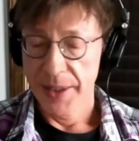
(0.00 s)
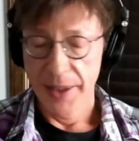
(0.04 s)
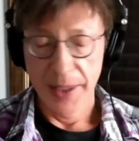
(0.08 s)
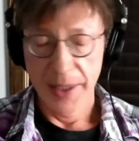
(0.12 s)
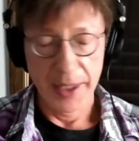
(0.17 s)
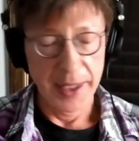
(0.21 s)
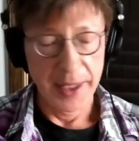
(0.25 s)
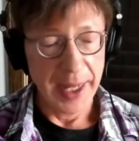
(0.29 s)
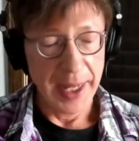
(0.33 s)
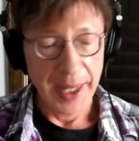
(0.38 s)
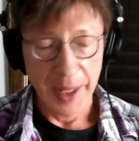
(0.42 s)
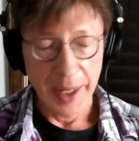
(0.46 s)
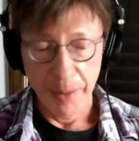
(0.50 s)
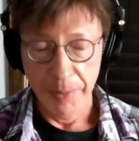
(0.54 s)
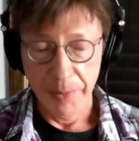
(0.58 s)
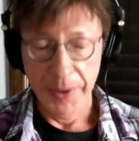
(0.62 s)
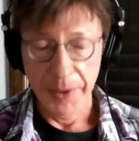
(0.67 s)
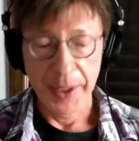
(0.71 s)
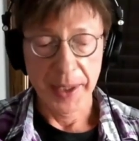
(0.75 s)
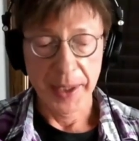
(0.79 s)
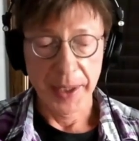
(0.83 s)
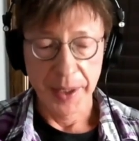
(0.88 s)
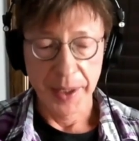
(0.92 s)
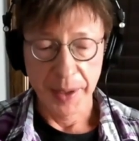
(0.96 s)
an
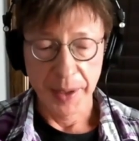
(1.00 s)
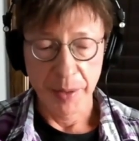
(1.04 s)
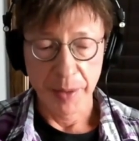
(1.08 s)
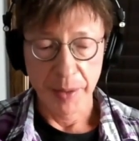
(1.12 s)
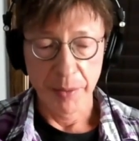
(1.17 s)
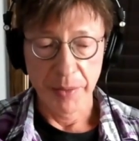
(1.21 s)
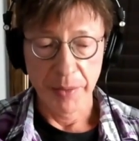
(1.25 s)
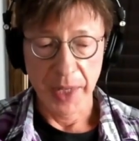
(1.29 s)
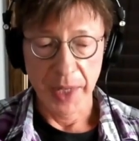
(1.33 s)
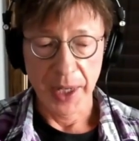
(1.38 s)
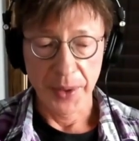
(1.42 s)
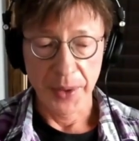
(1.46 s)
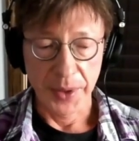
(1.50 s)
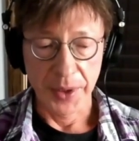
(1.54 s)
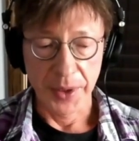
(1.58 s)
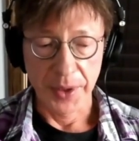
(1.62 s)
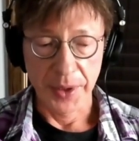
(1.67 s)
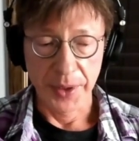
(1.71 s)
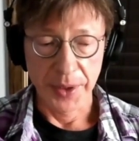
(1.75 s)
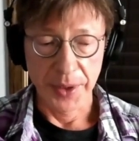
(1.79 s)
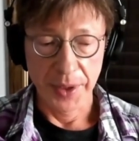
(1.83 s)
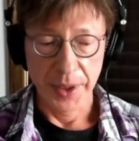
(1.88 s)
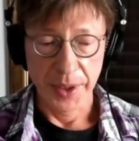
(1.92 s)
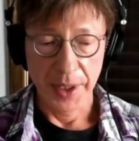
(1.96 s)
epic
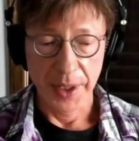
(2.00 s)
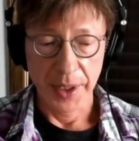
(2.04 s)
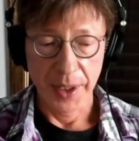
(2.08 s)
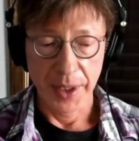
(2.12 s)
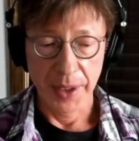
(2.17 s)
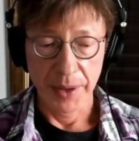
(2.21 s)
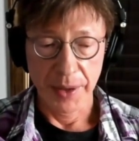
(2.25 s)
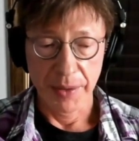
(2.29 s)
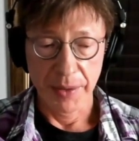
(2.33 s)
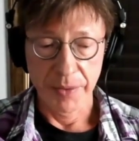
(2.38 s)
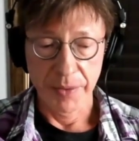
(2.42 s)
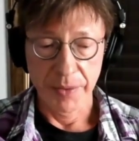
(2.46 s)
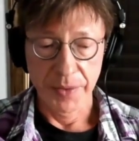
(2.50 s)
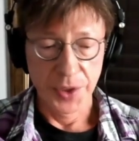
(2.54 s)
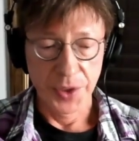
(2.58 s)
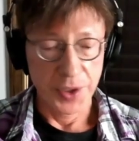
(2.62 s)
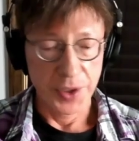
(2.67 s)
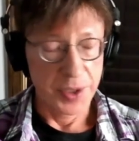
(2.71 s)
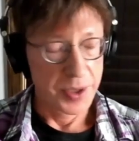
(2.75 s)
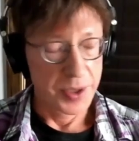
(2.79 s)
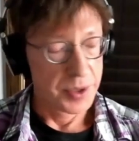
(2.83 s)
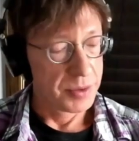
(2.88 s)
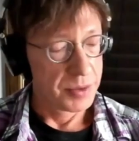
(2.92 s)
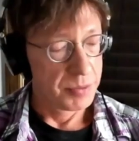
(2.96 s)
mountain of
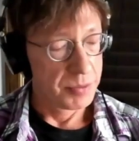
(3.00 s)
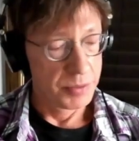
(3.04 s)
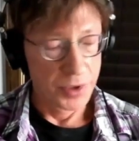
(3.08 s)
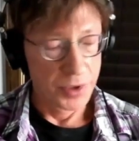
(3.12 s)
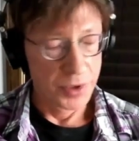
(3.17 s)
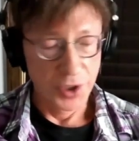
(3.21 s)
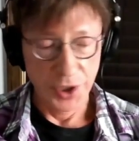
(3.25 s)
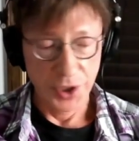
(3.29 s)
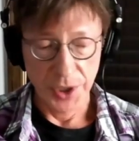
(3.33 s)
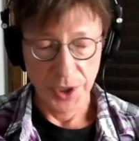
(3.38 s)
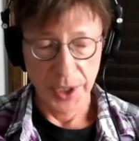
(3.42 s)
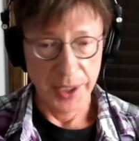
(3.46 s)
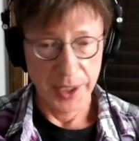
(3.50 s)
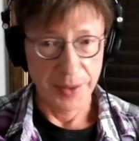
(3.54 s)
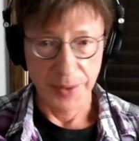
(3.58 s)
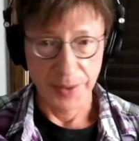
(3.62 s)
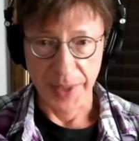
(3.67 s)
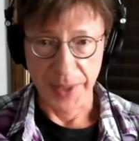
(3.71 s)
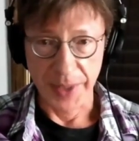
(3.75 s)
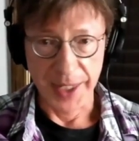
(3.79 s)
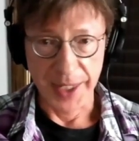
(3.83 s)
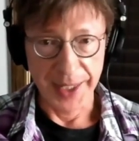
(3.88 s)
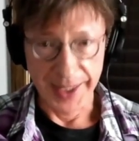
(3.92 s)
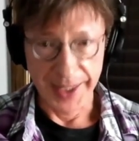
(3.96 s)
just shit
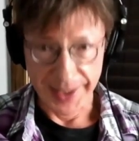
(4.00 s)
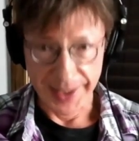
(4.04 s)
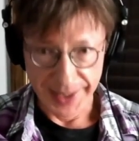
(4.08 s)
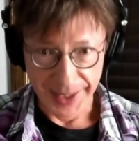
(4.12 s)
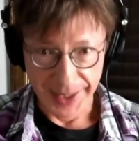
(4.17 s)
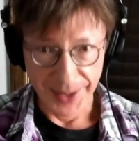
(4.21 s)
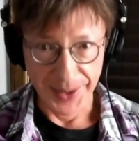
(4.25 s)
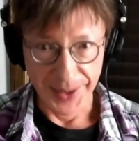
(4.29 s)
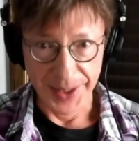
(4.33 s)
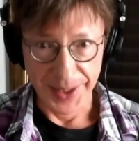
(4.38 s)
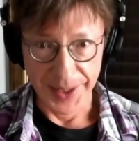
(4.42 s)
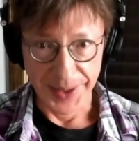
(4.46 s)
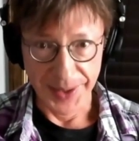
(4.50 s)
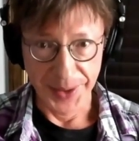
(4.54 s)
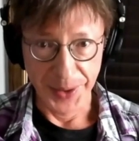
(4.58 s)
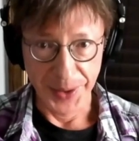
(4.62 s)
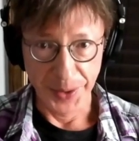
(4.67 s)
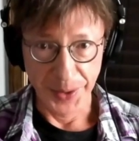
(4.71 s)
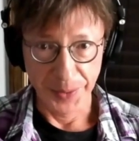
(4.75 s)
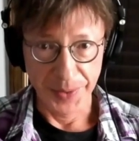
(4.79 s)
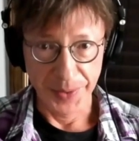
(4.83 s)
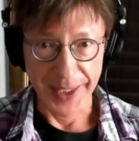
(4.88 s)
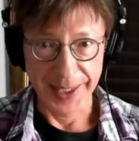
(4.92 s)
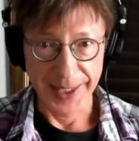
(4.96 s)
raining down on
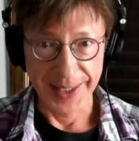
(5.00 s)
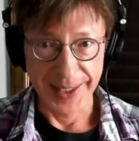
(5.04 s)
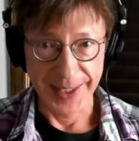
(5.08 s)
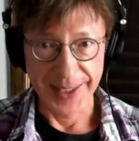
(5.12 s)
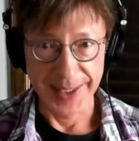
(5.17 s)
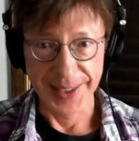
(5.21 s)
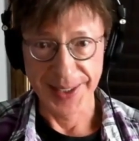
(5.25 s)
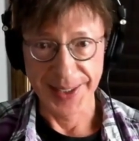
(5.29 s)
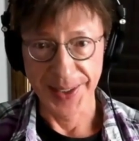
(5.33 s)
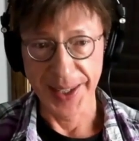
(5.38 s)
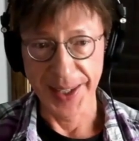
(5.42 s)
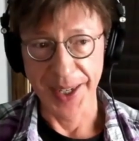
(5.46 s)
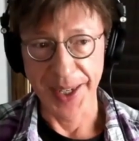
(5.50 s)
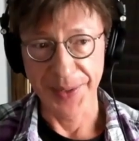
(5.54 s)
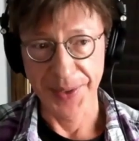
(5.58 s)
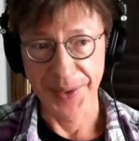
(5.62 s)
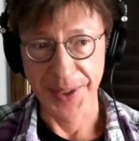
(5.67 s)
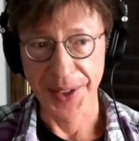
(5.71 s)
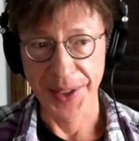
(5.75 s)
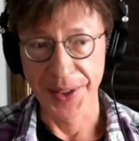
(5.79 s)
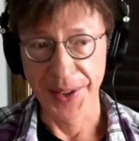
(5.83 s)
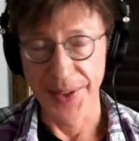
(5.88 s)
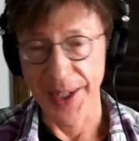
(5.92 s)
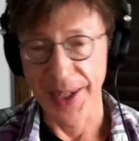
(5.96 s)
you because you have
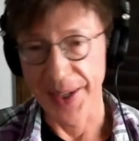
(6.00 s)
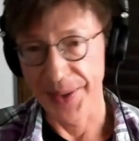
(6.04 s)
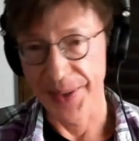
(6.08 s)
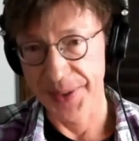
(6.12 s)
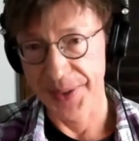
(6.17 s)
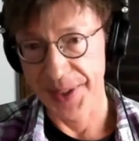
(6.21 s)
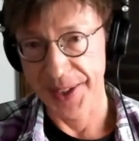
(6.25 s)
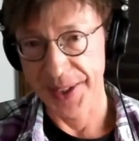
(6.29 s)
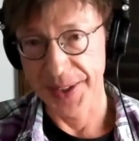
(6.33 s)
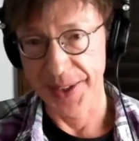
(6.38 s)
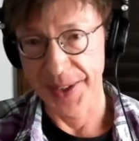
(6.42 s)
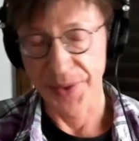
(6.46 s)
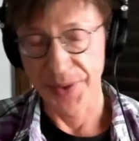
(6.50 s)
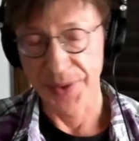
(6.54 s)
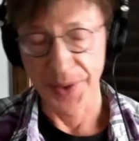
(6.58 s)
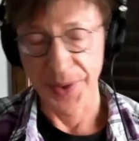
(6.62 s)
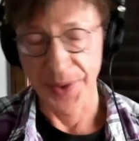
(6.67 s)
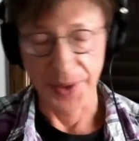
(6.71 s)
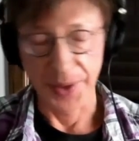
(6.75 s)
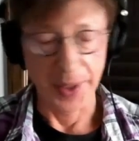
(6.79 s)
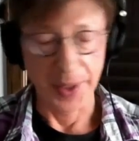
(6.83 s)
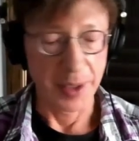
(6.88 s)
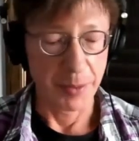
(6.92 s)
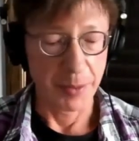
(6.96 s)
to go out there and if
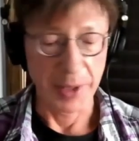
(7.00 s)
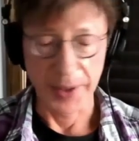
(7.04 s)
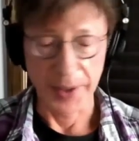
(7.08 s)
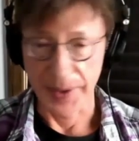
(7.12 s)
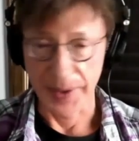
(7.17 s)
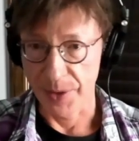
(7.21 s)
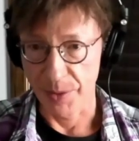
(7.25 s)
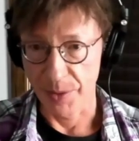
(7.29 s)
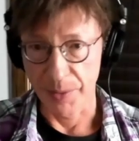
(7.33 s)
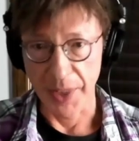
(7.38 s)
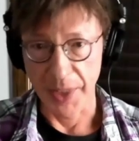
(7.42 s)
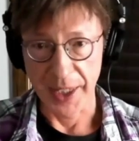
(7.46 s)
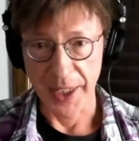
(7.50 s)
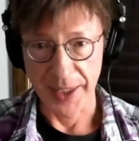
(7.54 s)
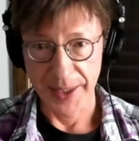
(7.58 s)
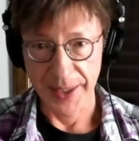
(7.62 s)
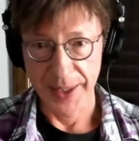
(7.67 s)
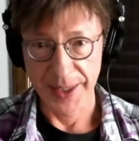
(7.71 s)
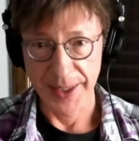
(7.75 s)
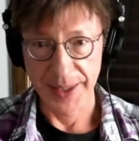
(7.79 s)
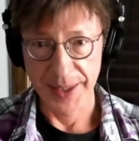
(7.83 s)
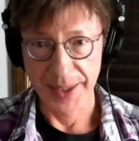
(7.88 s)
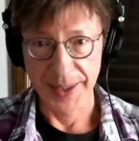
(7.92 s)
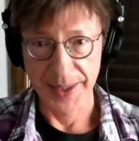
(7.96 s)
you're on methadone
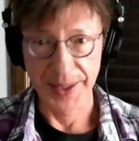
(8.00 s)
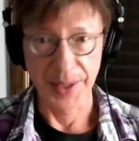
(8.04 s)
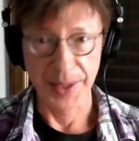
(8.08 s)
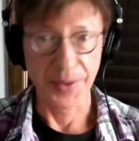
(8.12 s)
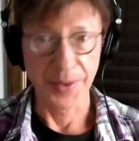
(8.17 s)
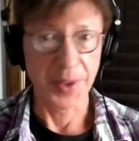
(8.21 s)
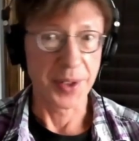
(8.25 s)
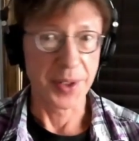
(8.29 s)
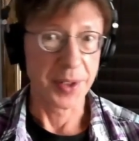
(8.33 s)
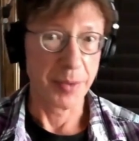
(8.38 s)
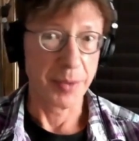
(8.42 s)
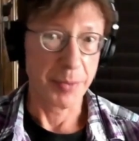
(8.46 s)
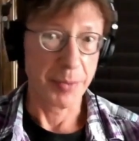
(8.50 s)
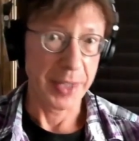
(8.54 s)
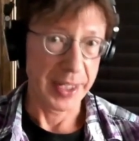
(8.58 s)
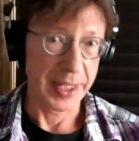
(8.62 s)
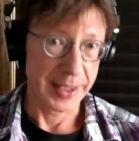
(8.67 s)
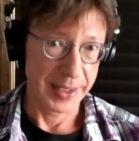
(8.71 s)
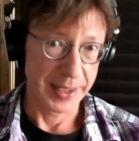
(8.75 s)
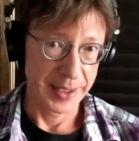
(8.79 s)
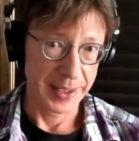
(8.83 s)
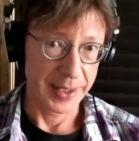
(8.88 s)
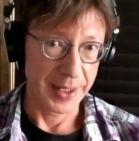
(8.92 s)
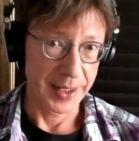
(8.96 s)
maintenance, if you're
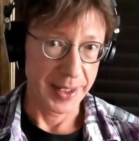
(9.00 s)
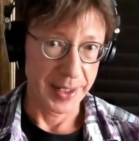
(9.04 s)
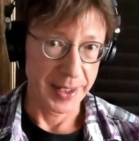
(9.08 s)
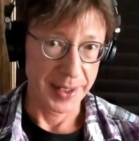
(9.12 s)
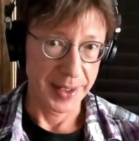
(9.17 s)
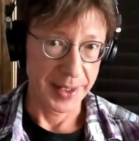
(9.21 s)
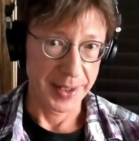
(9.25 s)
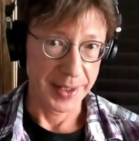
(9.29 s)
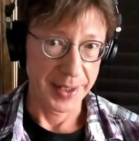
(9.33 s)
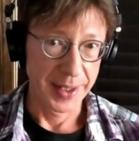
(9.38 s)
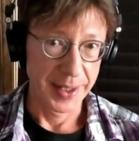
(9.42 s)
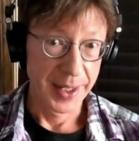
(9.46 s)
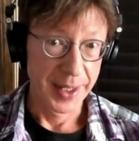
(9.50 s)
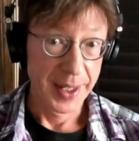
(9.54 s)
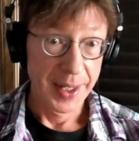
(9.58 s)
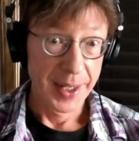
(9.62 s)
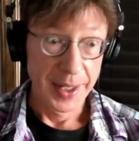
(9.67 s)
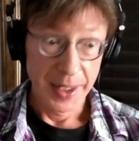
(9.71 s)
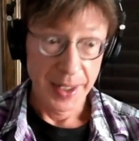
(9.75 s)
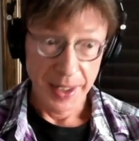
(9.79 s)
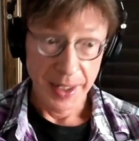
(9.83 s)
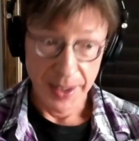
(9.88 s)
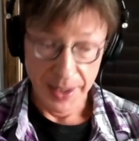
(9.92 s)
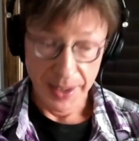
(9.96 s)
dependent on
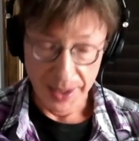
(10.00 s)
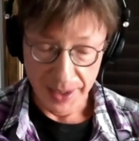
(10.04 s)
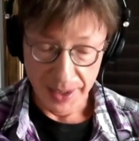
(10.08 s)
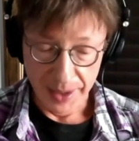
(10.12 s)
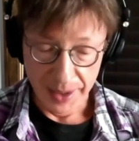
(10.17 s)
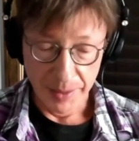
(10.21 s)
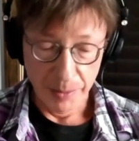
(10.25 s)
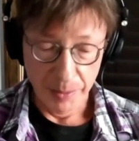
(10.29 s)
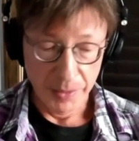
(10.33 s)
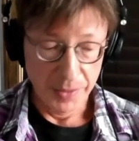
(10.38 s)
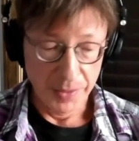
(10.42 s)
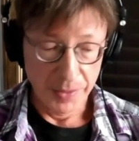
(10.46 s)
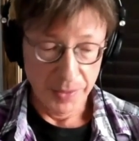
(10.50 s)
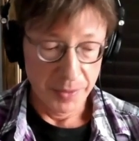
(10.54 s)
uh,